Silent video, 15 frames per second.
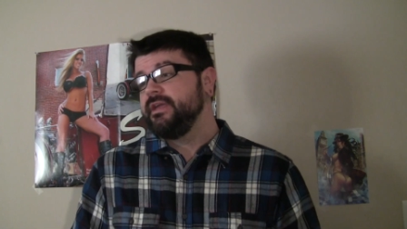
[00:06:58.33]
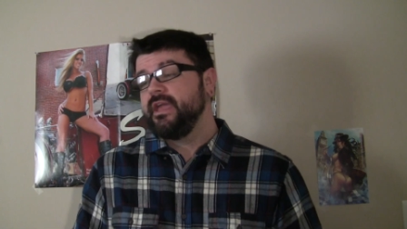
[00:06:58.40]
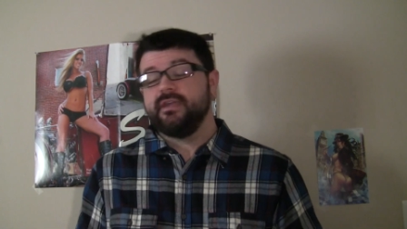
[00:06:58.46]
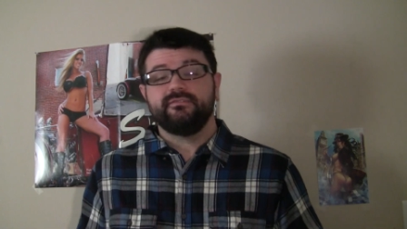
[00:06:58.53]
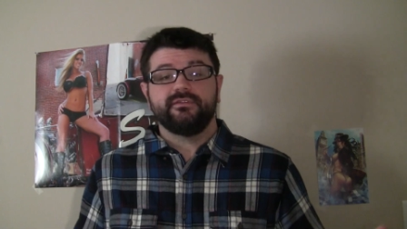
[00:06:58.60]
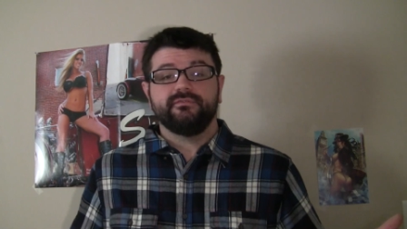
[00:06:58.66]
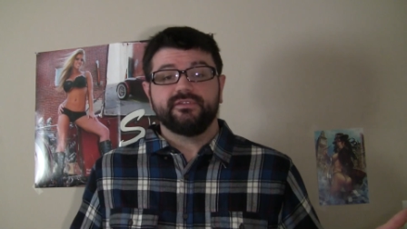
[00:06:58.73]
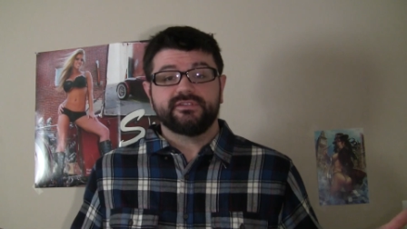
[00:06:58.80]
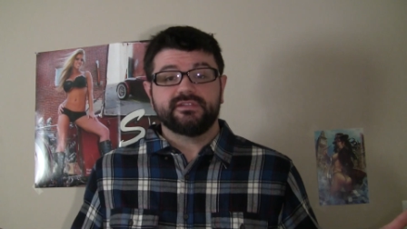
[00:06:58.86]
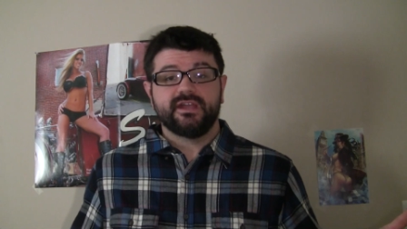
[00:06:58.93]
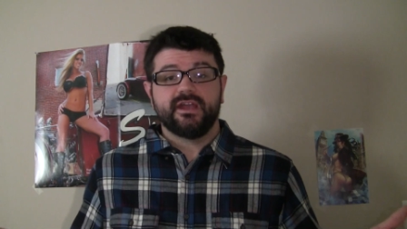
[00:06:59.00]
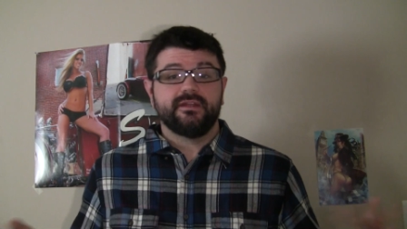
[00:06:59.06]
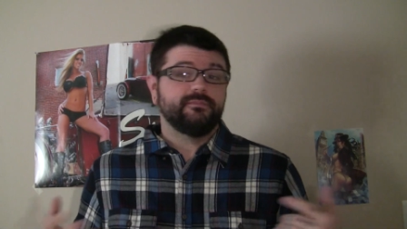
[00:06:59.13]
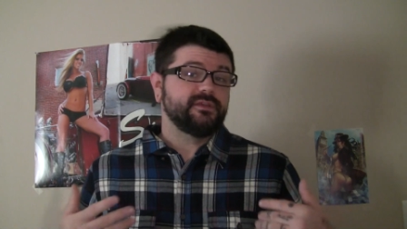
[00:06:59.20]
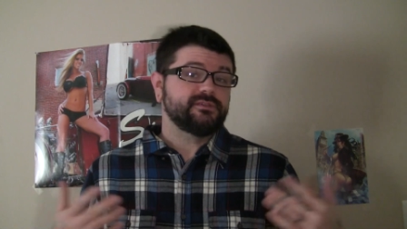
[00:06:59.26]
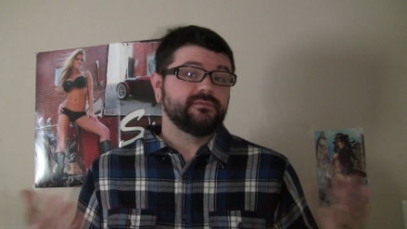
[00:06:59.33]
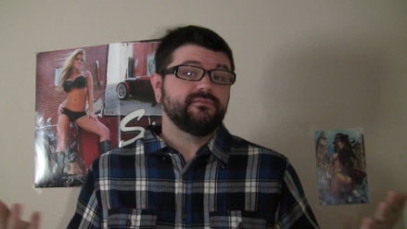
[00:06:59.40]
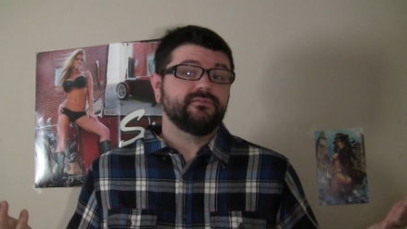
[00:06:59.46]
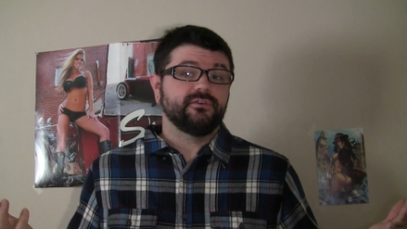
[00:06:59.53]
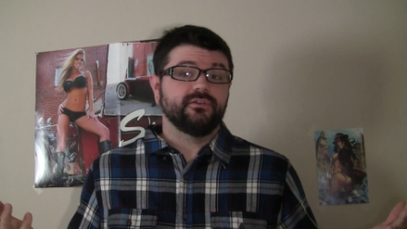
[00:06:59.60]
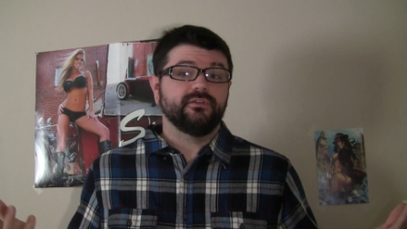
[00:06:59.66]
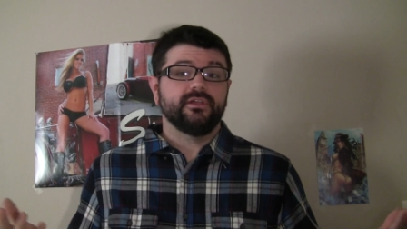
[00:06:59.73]
Even if it's not, it makes me
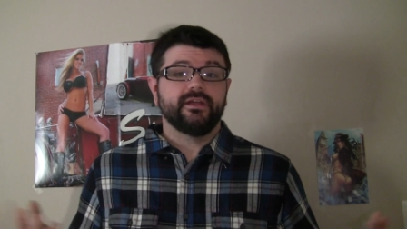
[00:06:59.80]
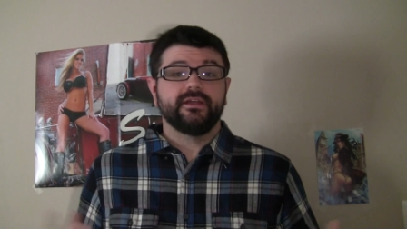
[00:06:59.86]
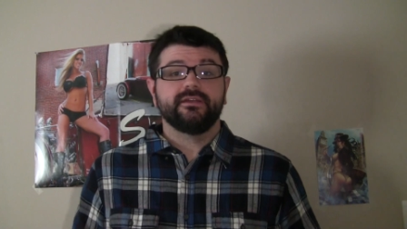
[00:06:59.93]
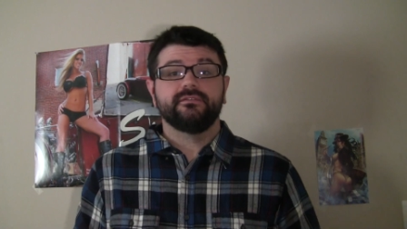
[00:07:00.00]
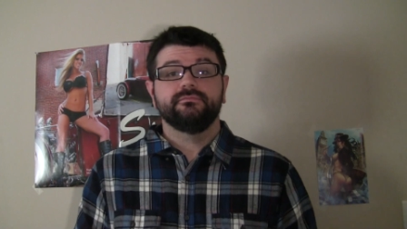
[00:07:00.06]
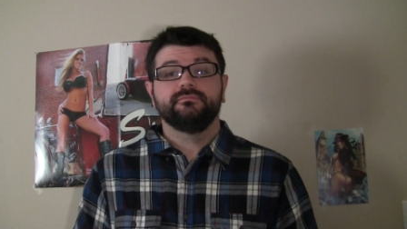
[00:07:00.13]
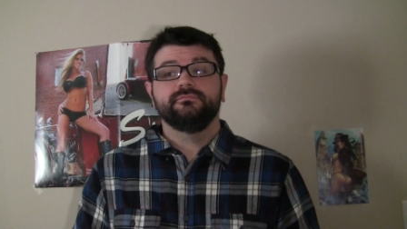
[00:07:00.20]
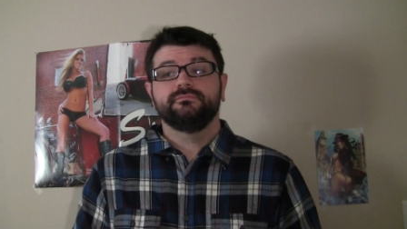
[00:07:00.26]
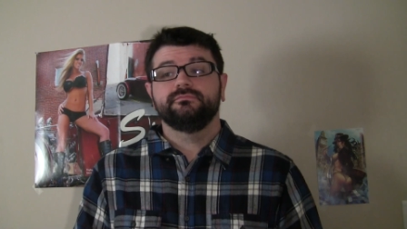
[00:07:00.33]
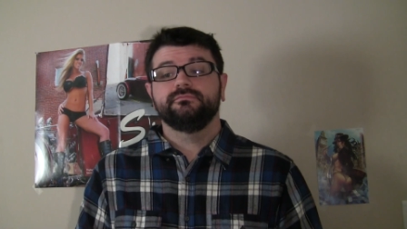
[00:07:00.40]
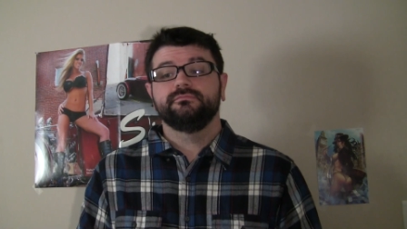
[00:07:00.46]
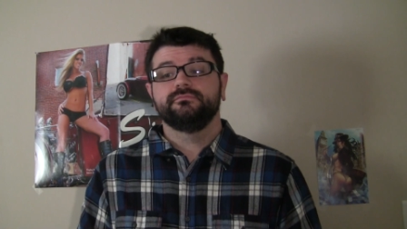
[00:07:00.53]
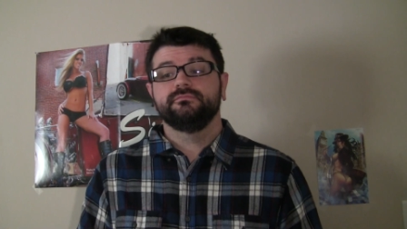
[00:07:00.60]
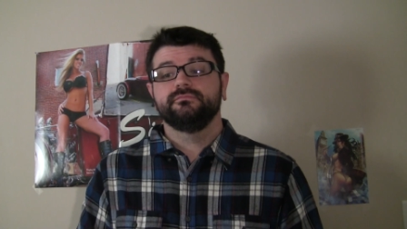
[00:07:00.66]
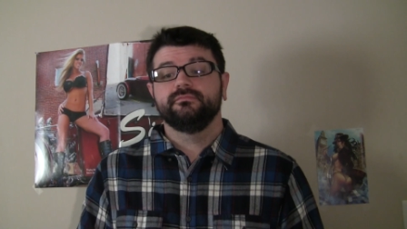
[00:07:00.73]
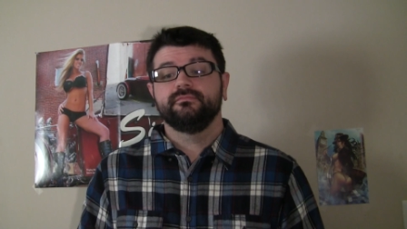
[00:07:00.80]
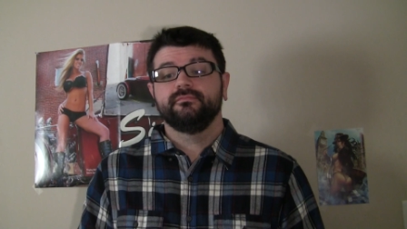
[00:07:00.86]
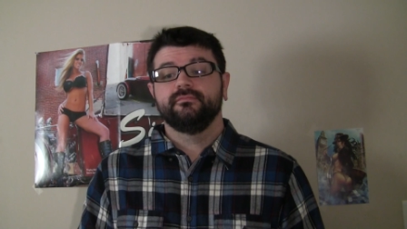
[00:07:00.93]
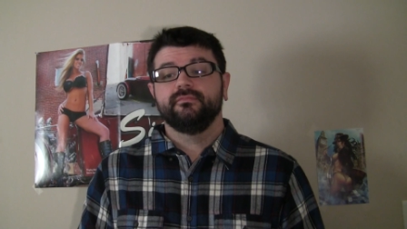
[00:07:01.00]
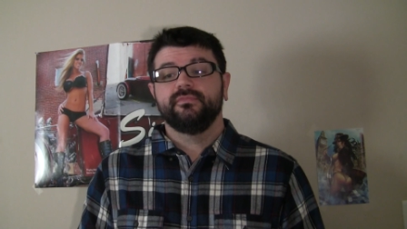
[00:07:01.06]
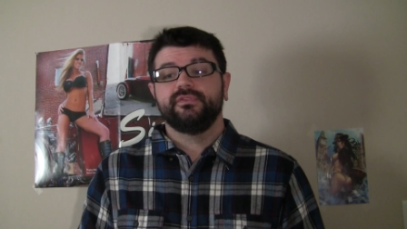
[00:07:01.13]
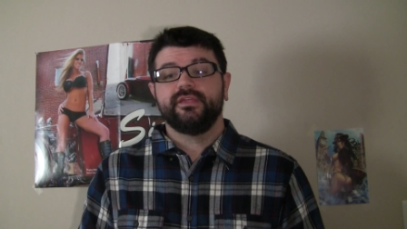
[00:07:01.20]
feel like
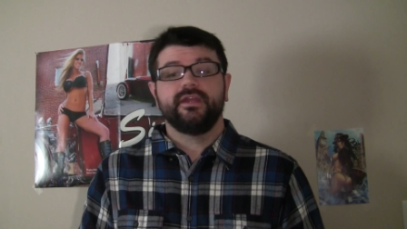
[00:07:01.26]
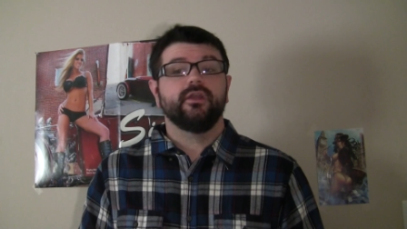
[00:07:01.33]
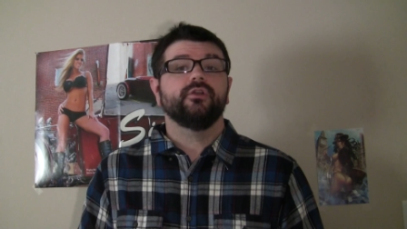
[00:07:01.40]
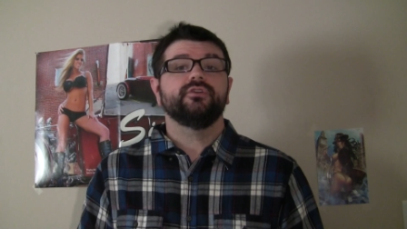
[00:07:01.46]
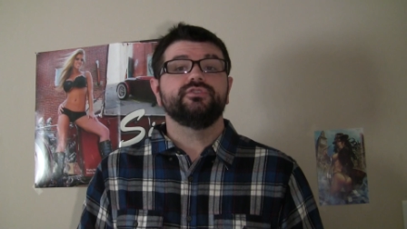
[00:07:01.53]
they are